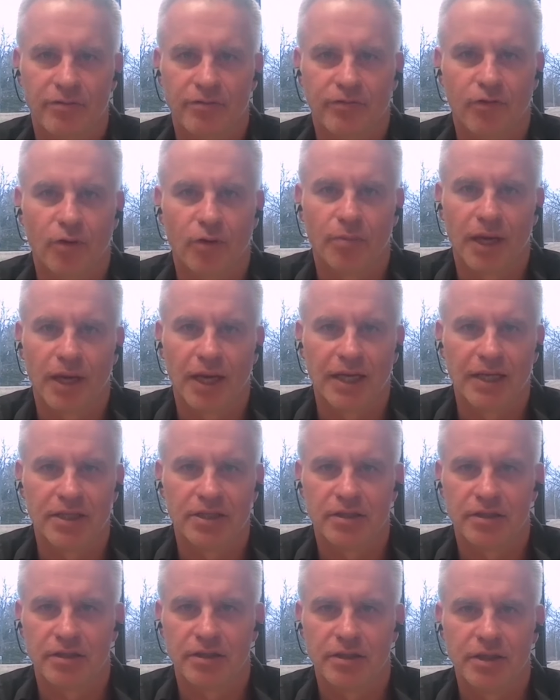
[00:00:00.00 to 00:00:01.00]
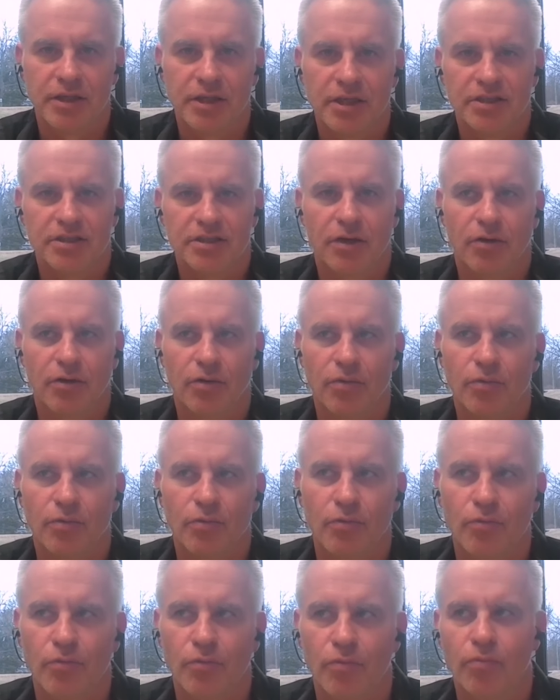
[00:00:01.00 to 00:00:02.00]
formulation. So
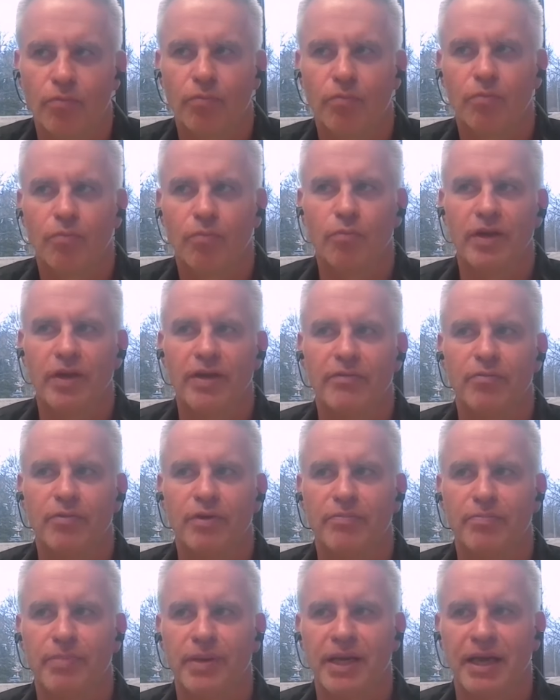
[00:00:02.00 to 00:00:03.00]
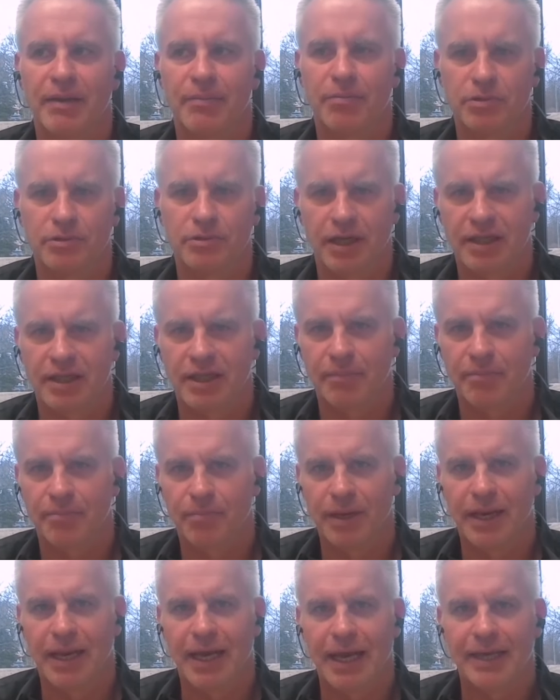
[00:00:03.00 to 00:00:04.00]
we've been able to, I think,
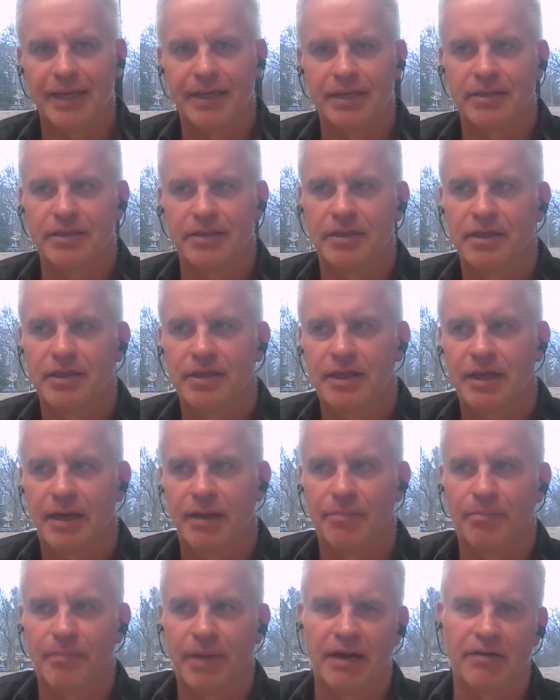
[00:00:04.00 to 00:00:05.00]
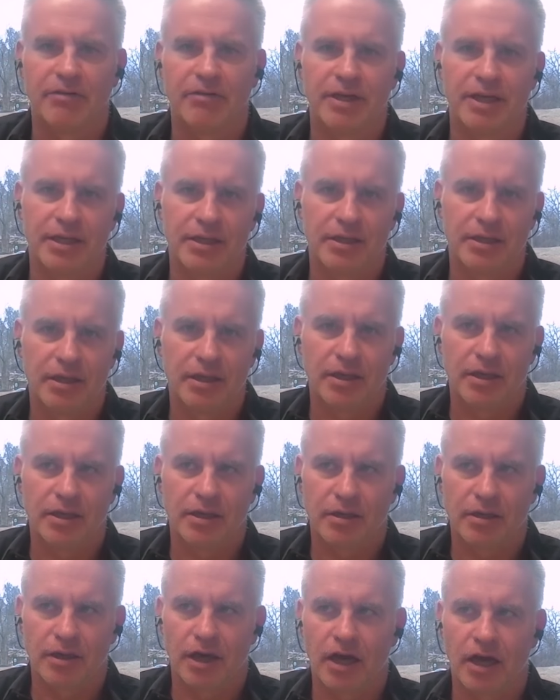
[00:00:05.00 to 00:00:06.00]
blend and marry
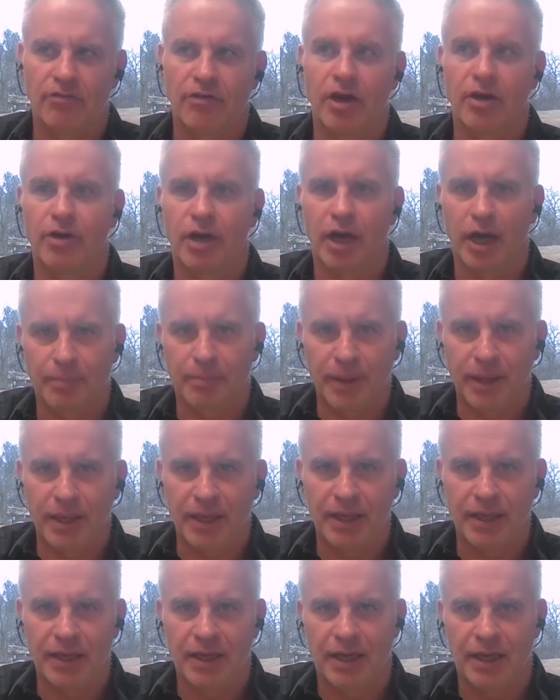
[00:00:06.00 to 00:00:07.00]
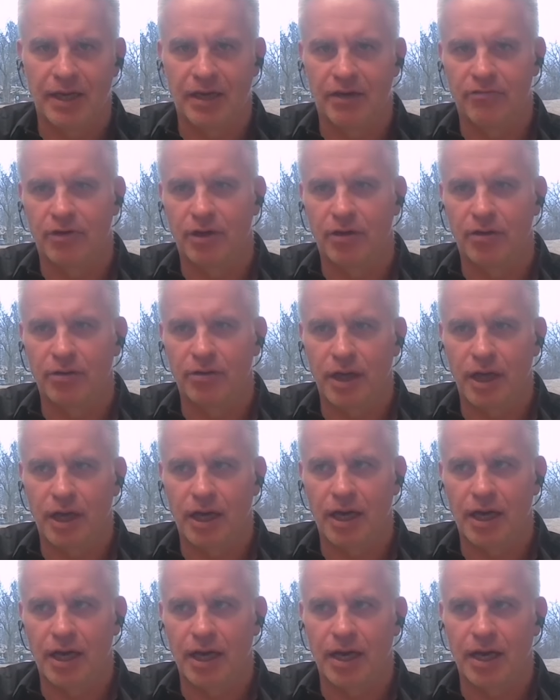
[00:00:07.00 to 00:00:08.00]
our own IP and our own
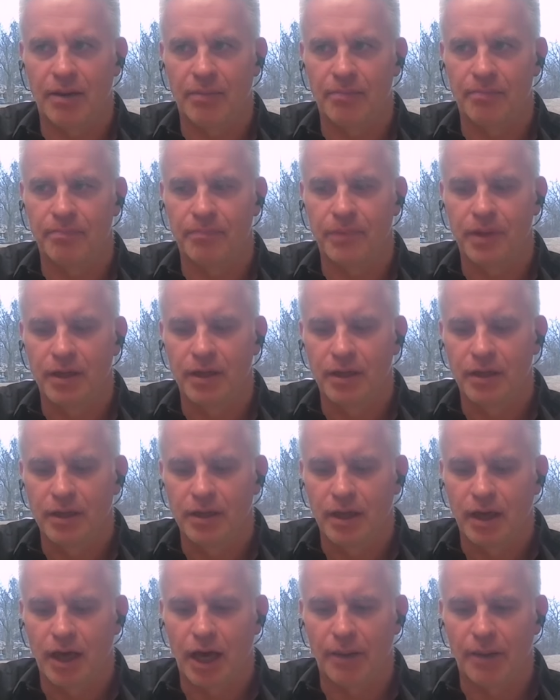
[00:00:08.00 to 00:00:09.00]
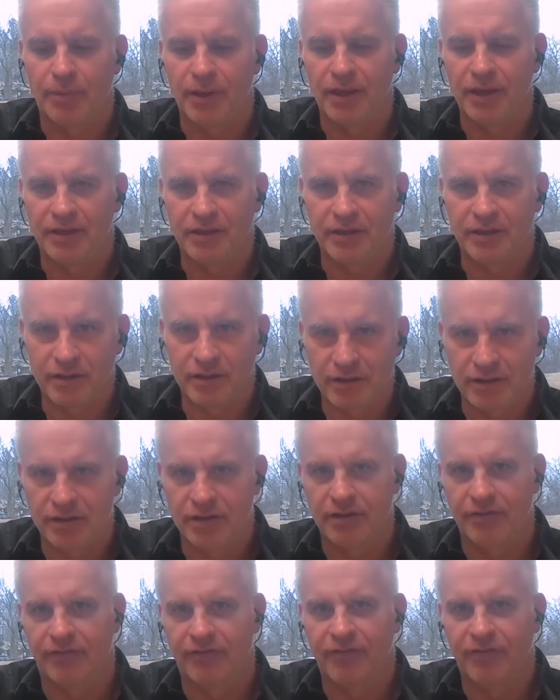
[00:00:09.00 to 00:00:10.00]
IP
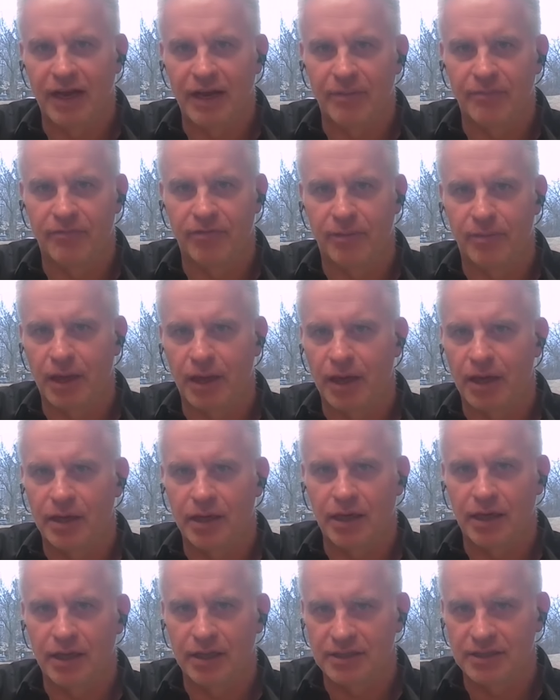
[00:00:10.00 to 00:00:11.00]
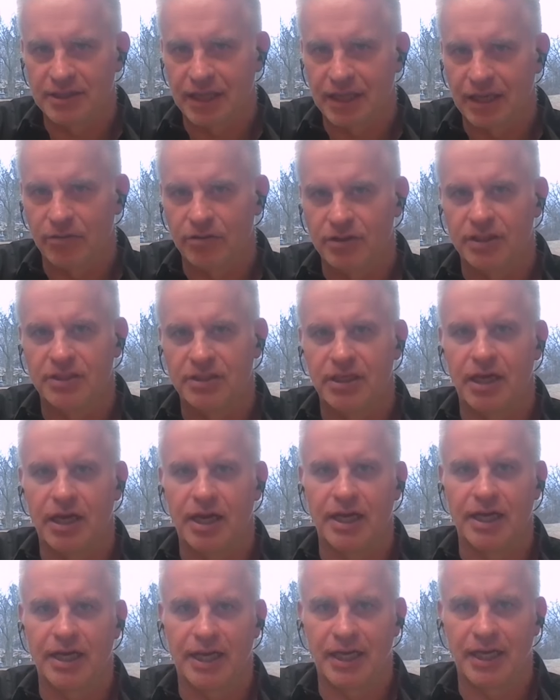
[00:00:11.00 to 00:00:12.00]
developed from our cell
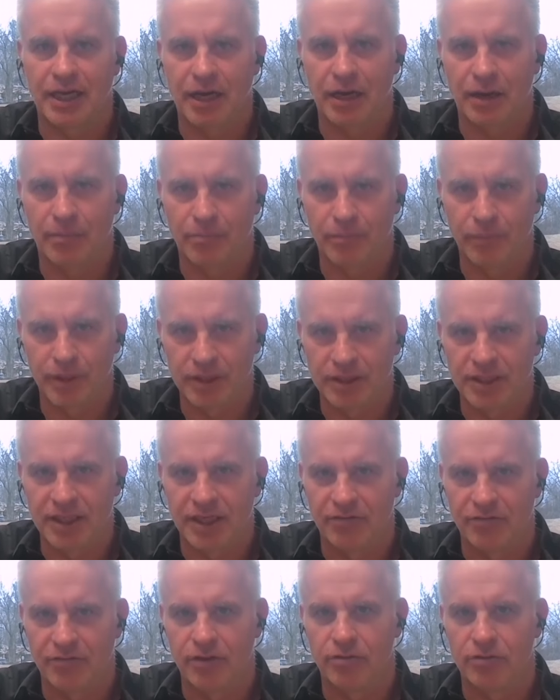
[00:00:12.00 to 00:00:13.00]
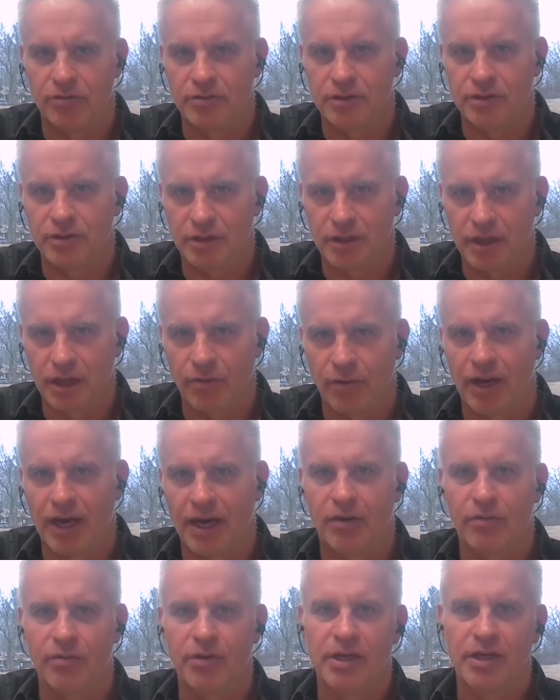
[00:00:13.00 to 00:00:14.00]
design and our materials
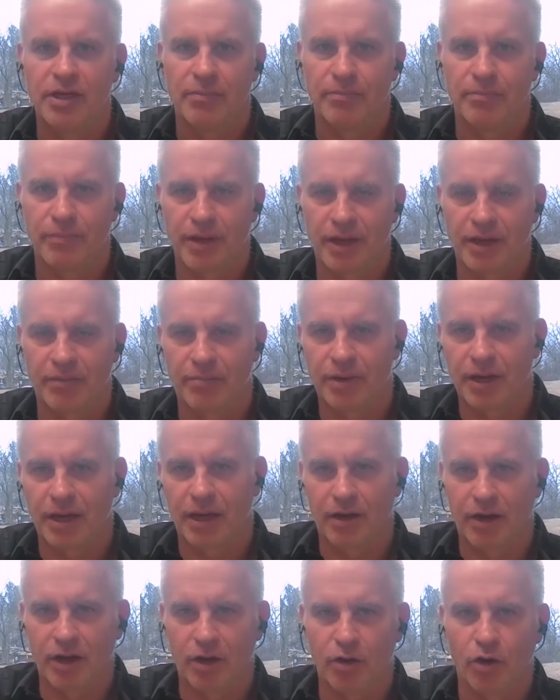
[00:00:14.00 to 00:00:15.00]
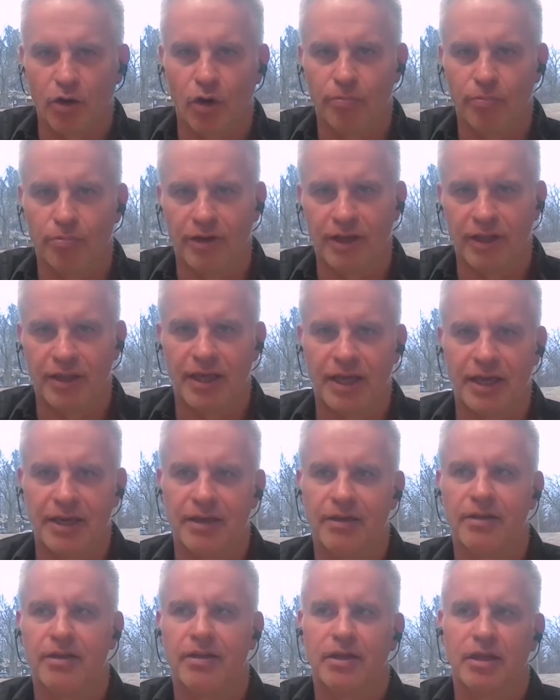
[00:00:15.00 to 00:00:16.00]
know-how, kind of incorporate
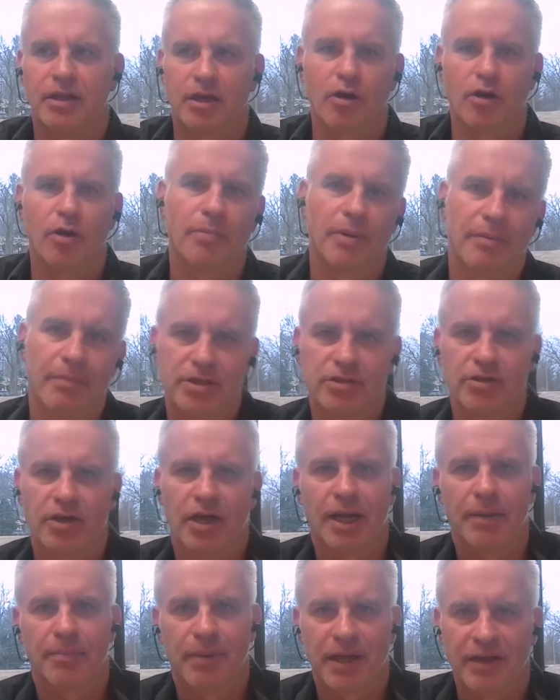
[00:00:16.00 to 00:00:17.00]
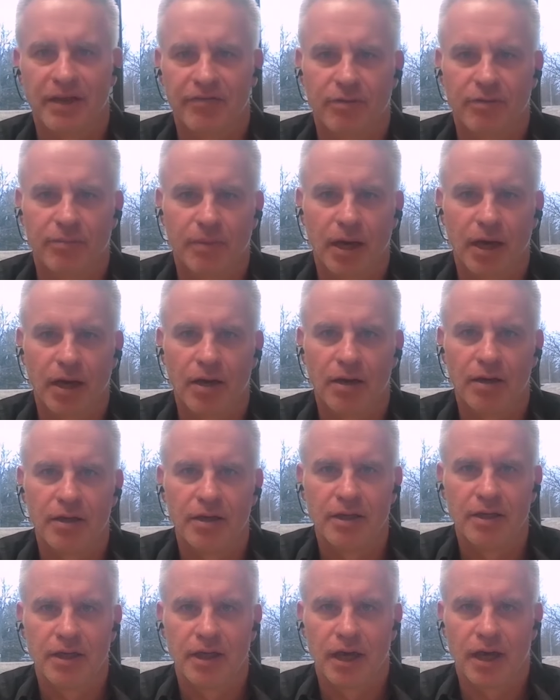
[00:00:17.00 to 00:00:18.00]
then the complementary IP from our
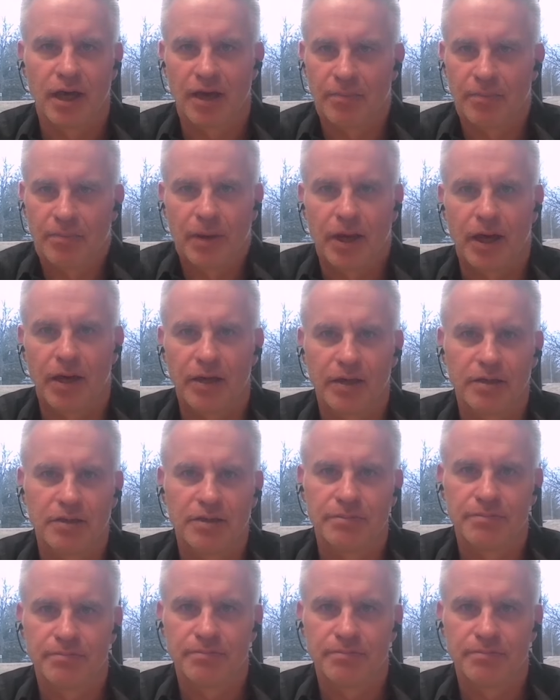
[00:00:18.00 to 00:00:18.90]
partners.